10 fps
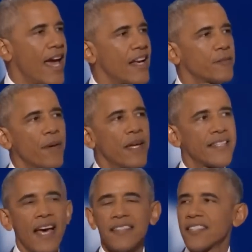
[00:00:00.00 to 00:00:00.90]
and it's
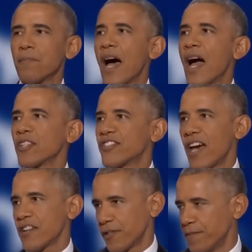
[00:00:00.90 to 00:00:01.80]
been tested by
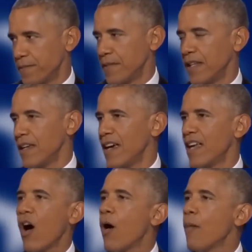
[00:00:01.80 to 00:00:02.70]
recession,
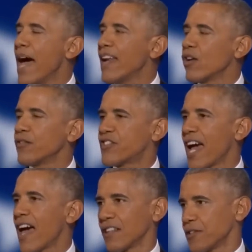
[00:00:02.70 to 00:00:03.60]
and all manner of
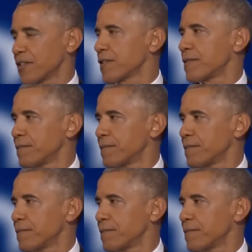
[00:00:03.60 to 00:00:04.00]
challenges,